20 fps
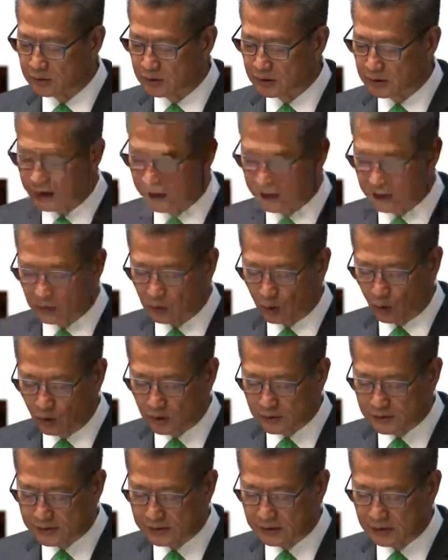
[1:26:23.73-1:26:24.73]
charging
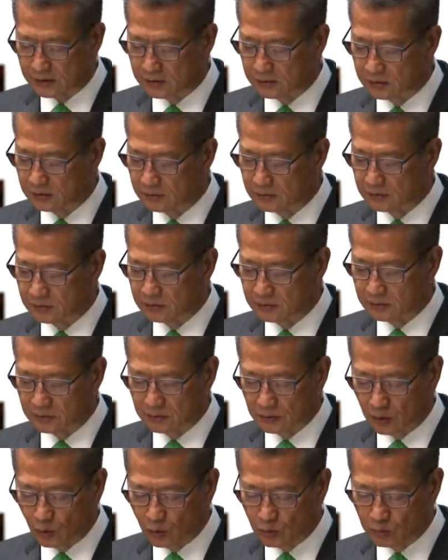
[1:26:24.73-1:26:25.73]
and the electronic
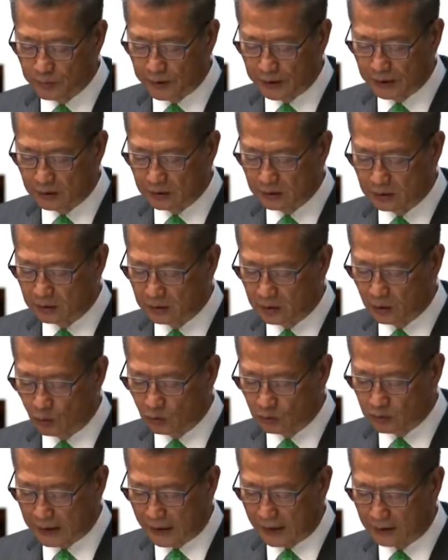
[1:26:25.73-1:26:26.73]
road pricing pilot
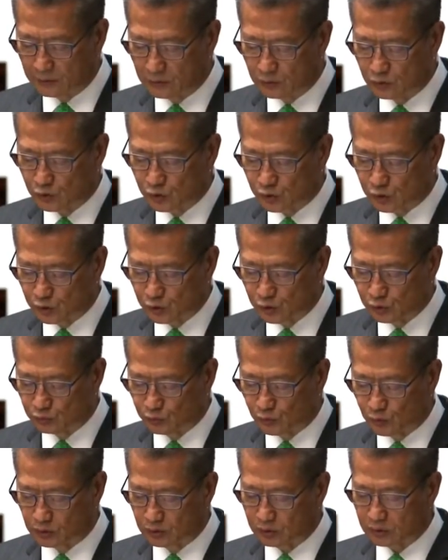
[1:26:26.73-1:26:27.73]
scheme in Central
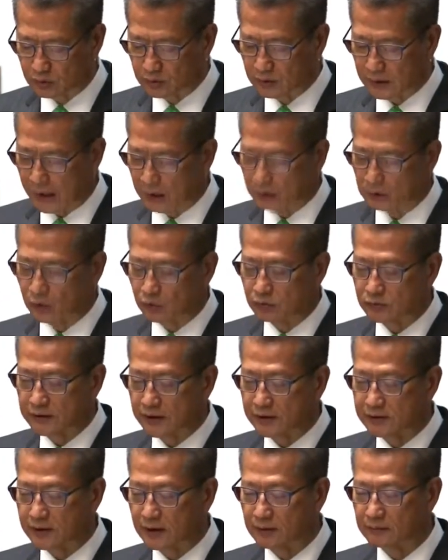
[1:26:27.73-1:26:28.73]
with the aim of
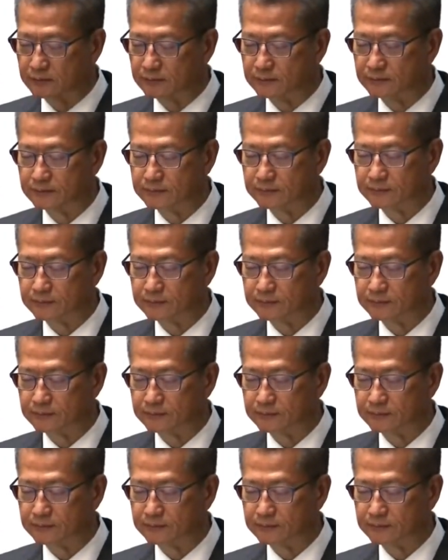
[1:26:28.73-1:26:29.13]
optimizing the